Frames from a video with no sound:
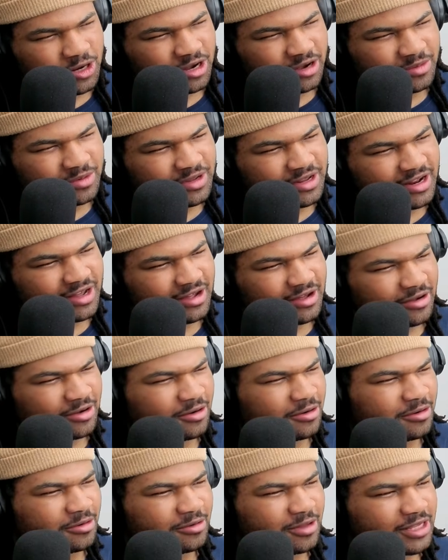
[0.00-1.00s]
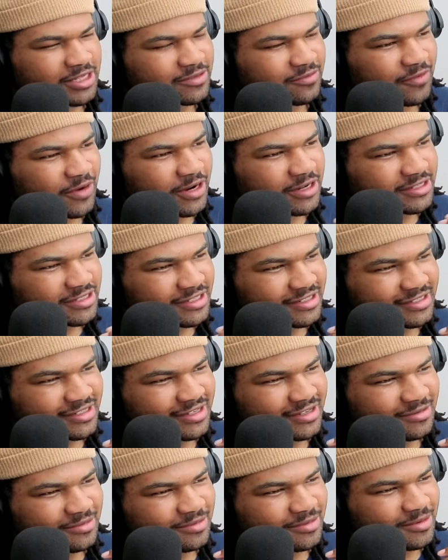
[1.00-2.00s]
Oh, that's a very interesting
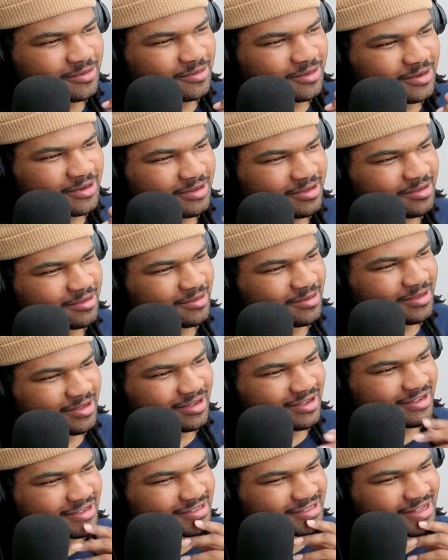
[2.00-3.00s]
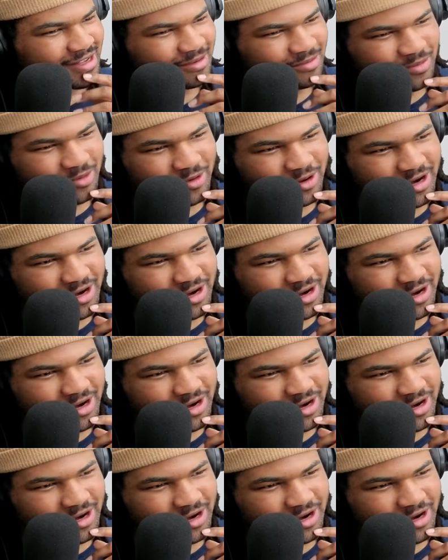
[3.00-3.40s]
scene. He goes like pointing